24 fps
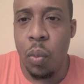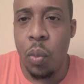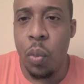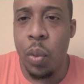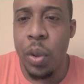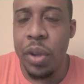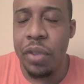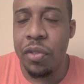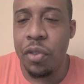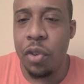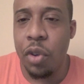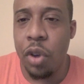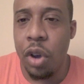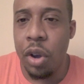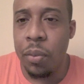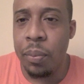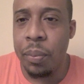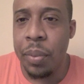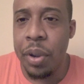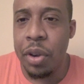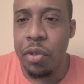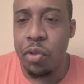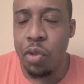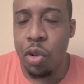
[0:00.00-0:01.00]
We've
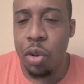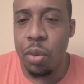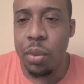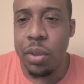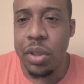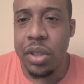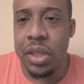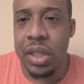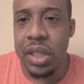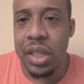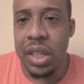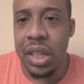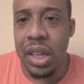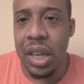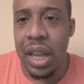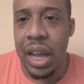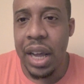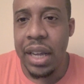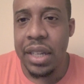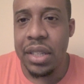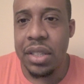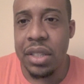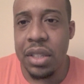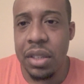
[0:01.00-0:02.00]
got been rumoured to the
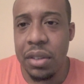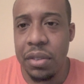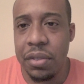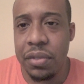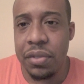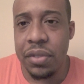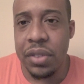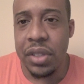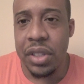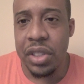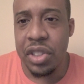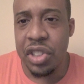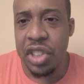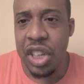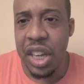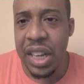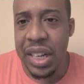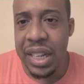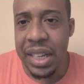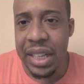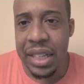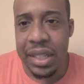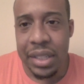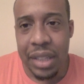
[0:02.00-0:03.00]
likes of
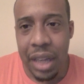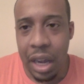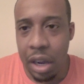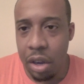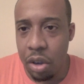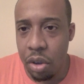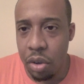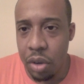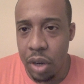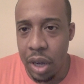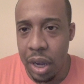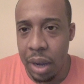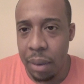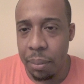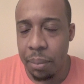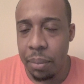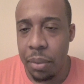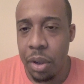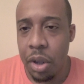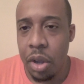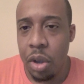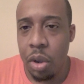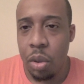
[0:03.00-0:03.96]
Djene Dakonam.